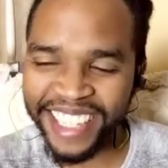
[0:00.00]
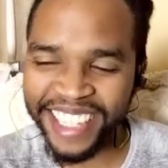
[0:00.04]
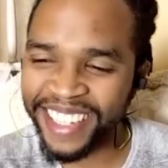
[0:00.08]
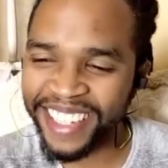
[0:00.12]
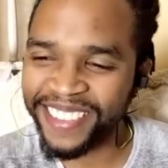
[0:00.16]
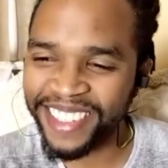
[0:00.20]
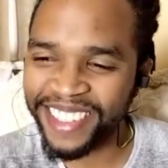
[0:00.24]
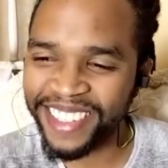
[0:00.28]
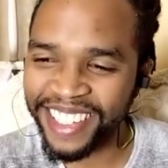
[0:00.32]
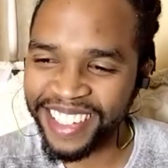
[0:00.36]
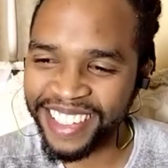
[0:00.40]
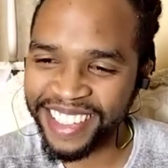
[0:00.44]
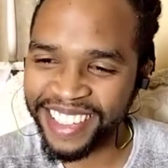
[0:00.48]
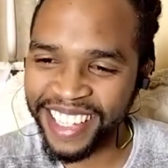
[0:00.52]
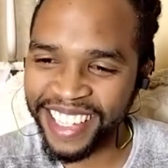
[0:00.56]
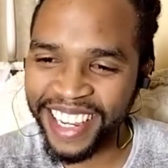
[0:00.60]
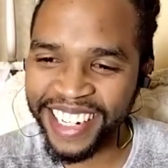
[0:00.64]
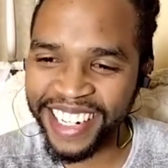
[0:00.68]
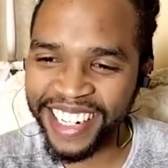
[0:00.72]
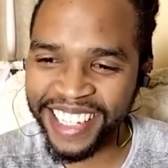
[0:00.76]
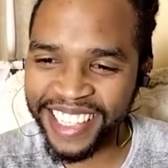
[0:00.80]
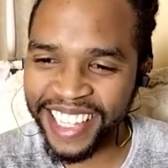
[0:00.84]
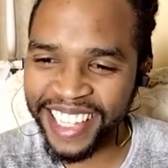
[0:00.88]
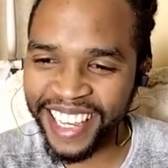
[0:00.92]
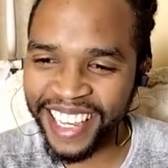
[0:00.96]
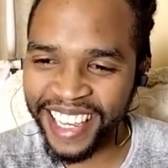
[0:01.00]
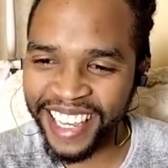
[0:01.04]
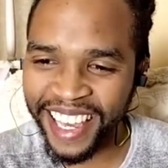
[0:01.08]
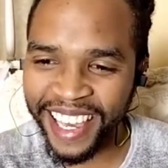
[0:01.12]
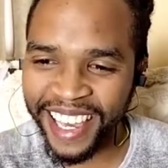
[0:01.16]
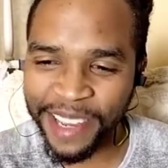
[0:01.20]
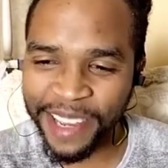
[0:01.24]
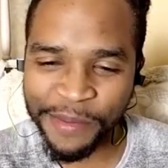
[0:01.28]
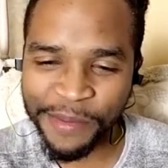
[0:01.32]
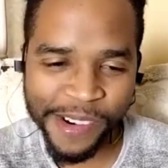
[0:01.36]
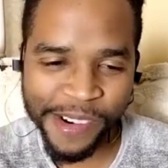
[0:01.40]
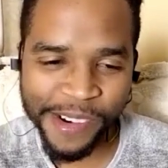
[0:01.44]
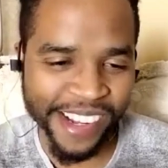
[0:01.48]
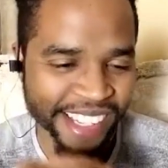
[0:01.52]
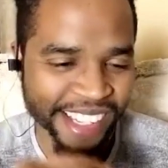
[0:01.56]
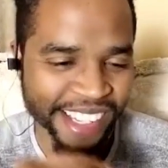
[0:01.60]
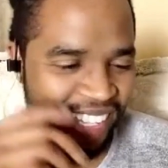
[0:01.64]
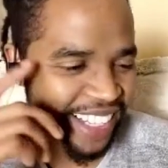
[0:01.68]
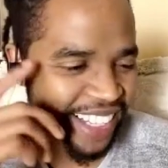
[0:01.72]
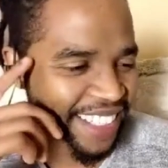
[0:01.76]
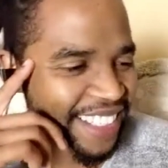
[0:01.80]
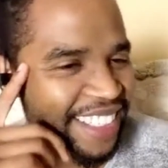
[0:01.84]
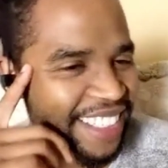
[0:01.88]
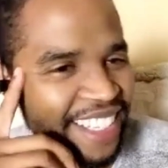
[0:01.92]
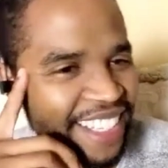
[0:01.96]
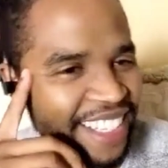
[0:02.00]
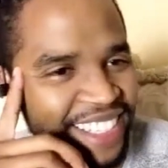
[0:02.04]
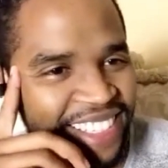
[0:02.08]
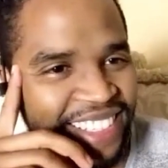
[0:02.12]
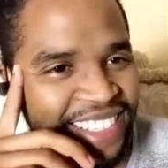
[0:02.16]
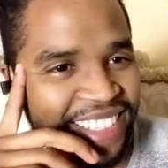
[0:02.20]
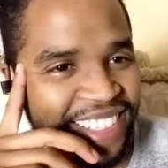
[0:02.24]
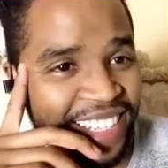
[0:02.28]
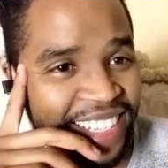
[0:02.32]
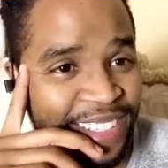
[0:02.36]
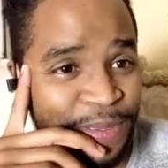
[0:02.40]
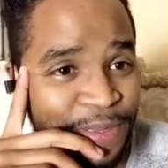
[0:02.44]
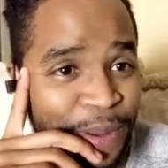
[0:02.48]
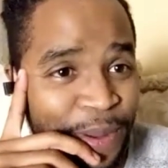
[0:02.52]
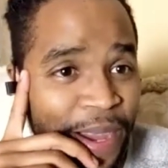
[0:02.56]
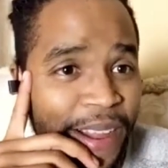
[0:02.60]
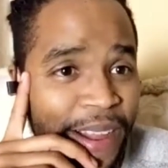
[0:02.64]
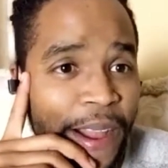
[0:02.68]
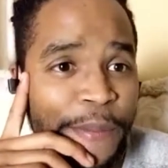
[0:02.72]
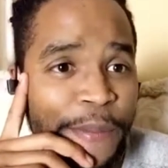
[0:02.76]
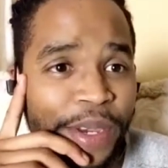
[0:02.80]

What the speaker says: they got to get that cane, boy. That's my.